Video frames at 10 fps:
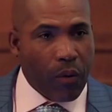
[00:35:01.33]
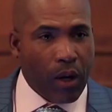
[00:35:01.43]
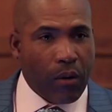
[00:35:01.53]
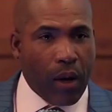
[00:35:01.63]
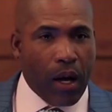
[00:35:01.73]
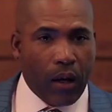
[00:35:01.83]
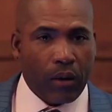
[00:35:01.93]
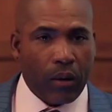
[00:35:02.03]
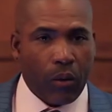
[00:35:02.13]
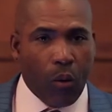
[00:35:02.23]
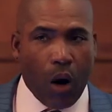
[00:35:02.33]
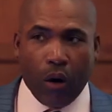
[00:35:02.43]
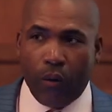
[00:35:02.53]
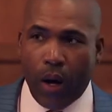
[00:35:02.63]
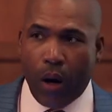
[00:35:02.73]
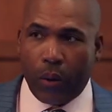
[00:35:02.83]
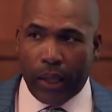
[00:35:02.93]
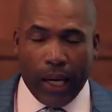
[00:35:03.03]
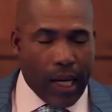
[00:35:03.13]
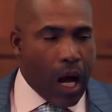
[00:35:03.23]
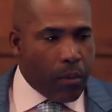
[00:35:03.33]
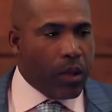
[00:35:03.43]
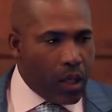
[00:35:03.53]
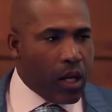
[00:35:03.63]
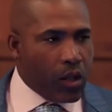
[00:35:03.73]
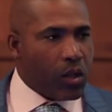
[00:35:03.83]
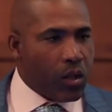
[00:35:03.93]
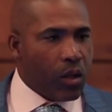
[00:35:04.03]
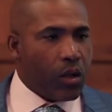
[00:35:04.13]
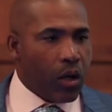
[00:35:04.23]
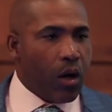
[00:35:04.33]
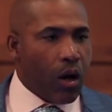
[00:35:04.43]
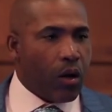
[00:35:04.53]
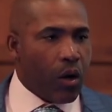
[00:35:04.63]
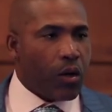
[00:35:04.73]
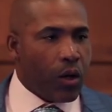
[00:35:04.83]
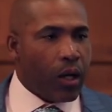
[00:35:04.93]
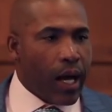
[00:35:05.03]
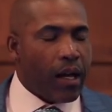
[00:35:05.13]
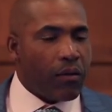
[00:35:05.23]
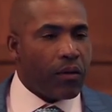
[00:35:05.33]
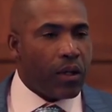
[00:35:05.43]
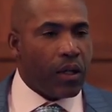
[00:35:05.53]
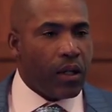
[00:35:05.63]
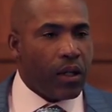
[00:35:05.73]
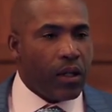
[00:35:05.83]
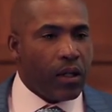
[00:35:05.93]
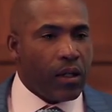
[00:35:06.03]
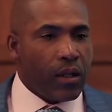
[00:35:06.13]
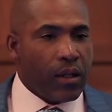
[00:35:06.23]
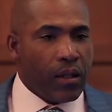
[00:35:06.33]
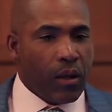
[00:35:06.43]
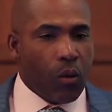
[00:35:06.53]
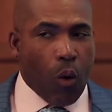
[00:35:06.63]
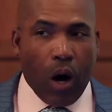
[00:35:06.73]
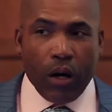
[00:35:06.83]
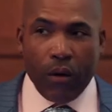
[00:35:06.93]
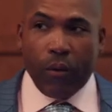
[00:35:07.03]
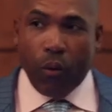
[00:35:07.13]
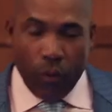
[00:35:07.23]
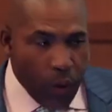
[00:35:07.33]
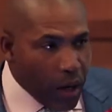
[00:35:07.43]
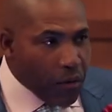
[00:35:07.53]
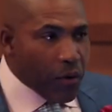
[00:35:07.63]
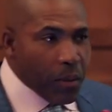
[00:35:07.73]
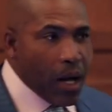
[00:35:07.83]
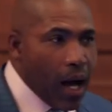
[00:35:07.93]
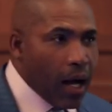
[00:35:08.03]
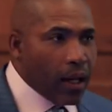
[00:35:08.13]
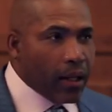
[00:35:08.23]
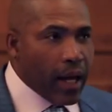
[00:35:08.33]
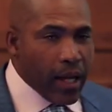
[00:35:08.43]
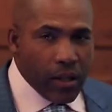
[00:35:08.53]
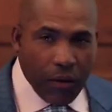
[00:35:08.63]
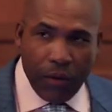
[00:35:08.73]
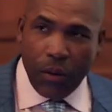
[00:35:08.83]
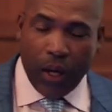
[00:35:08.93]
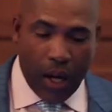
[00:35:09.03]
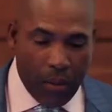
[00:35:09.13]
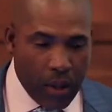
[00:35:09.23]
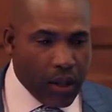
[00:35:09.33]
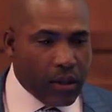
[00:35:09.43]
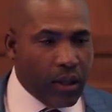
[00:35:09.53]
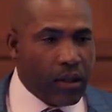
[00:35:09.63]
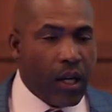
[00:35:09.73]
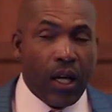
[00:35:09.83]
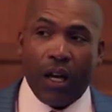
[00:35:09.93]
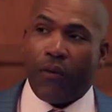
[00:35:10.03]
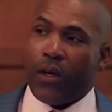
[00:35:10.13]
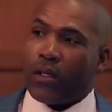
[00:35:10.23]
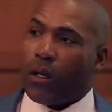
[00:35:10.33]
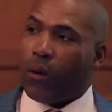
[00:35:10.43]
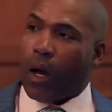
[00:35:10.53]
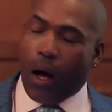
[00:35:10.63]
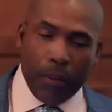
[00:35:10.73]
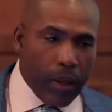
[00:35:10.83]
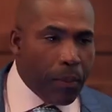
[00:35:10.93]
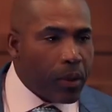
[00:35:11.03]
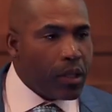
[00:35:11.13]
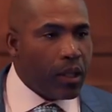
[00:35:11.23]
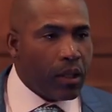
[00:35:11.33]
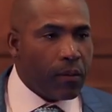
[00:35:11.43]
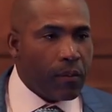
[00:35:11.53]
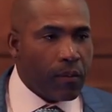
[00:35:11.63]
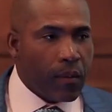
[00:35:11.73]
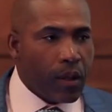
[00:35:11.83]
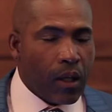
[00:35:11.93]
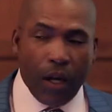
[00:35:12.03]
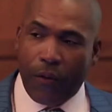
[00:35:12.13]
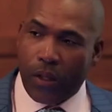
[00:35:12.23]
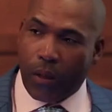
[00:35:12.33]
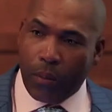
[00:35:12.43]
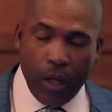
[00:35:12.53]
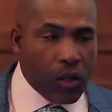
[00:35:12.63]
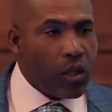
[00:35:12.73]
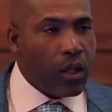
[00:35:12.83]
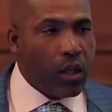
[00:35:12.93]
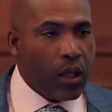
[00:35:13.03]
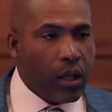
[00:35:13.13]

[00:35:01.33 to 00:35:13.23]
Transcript: run around, walk around with that condemnation on your heart, on your life? Walking, running from God as if you can, because he's, if he's omnipotent, if he's omniscient,